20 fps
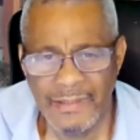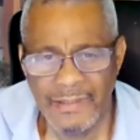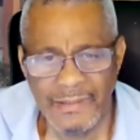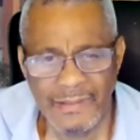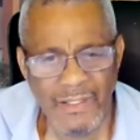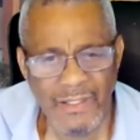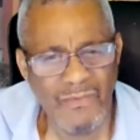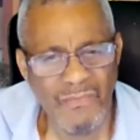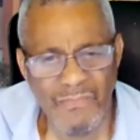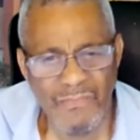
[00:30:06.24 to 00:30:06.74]

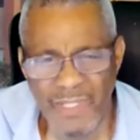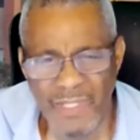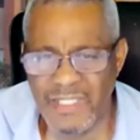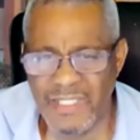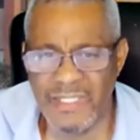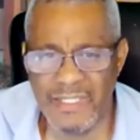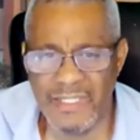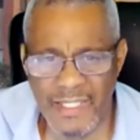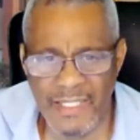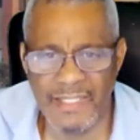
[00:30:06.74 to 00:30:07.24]
Don't miss
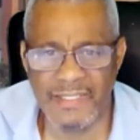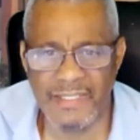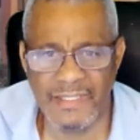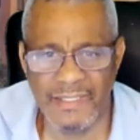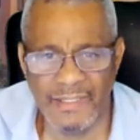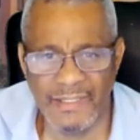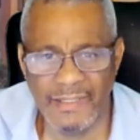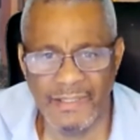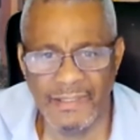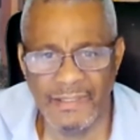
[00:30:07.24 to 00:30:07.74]
this.
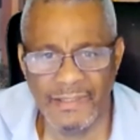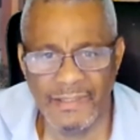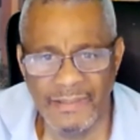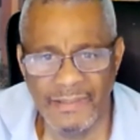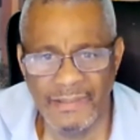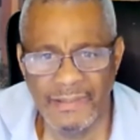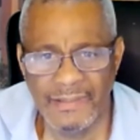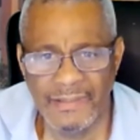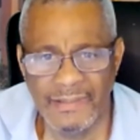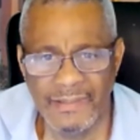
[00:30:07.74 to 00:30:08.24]

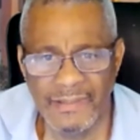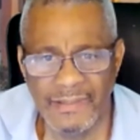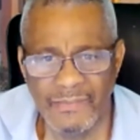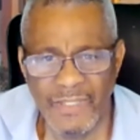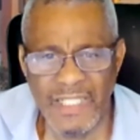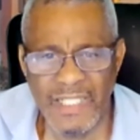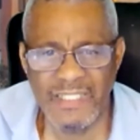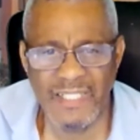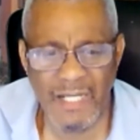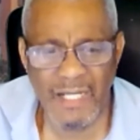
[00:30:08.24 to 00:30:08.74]

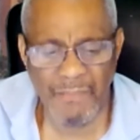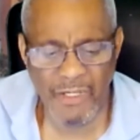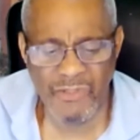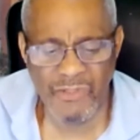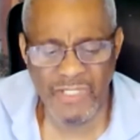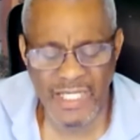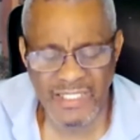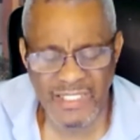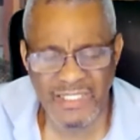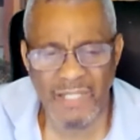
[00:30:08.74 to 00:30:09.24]
We ain't talking about
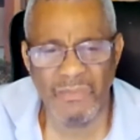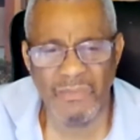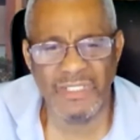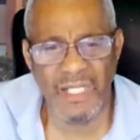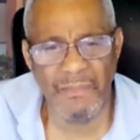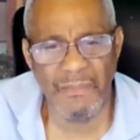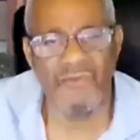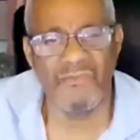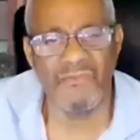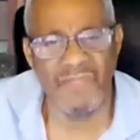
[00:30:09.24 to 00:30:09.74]
yesterday, we're
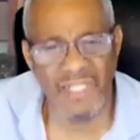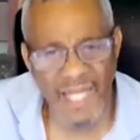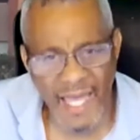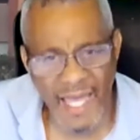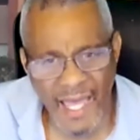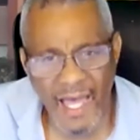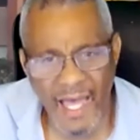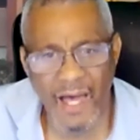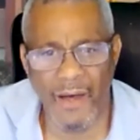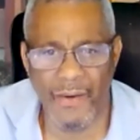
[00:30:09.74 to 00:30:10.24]
talking about
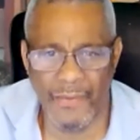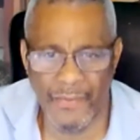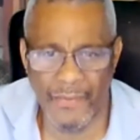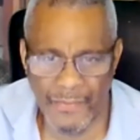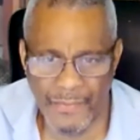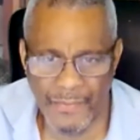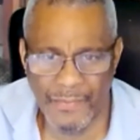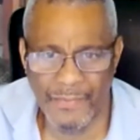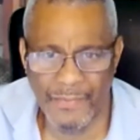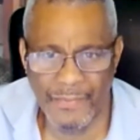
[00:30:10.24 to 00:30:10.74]
now.
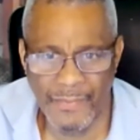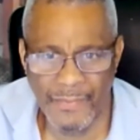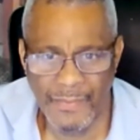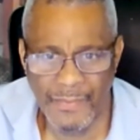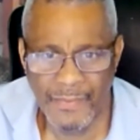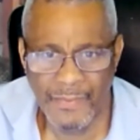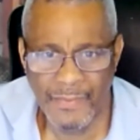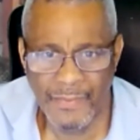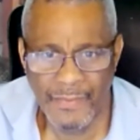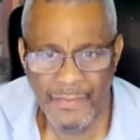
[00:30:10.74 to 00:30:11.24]

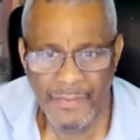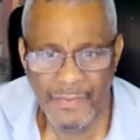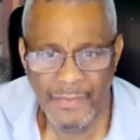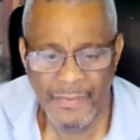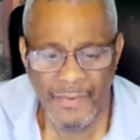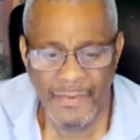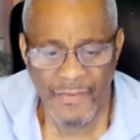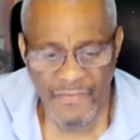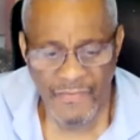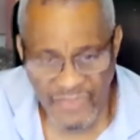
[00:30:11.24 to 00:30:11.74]

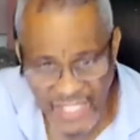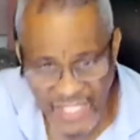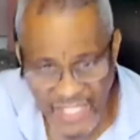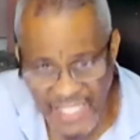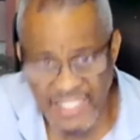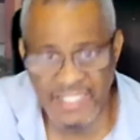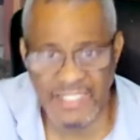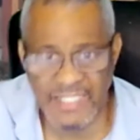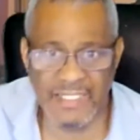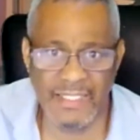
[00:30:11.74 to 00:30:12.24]

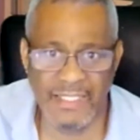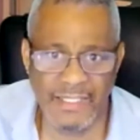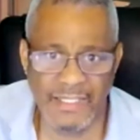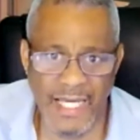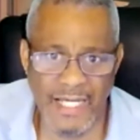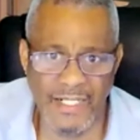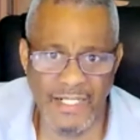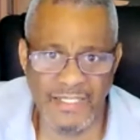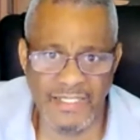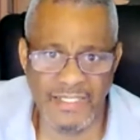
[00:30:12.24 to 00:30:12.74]
This
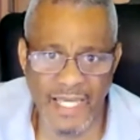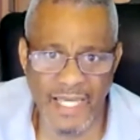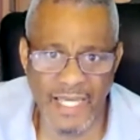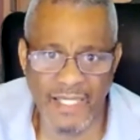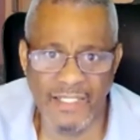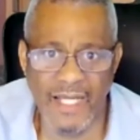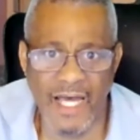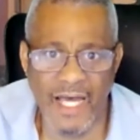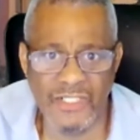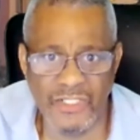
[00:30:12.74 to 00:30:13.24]
kind of
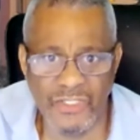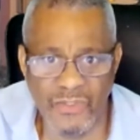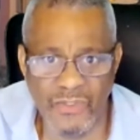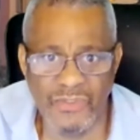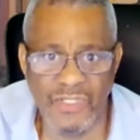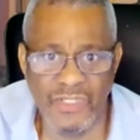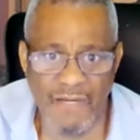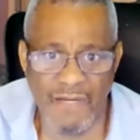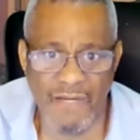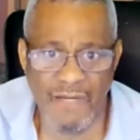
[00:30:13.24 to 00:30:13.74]
psychological
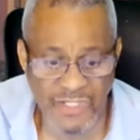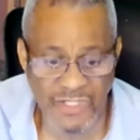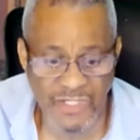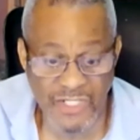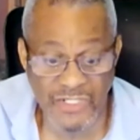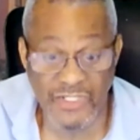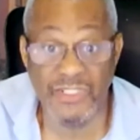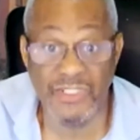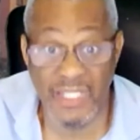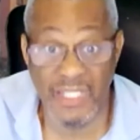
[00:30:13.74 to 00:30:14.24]

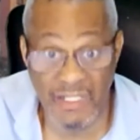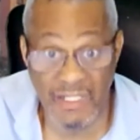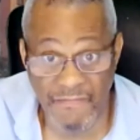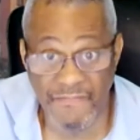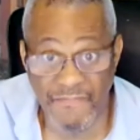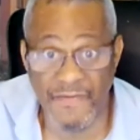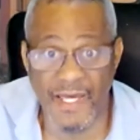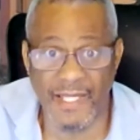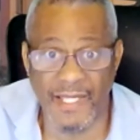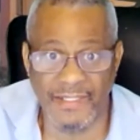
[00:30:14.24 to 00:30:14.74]
devastation is in
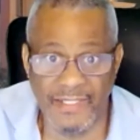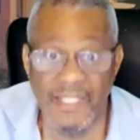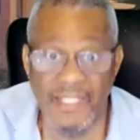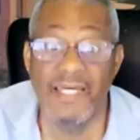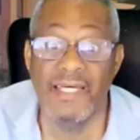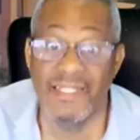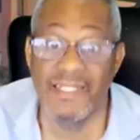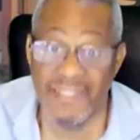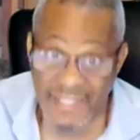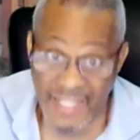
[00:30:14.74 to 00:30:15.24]
effect
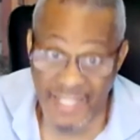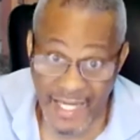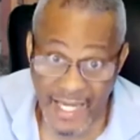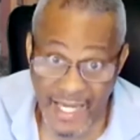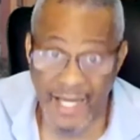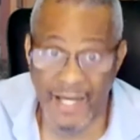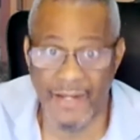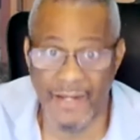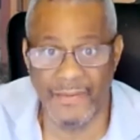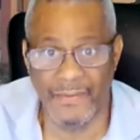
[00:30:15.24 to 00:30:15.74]

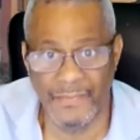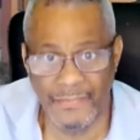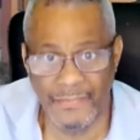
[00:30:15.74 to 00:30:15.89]
now.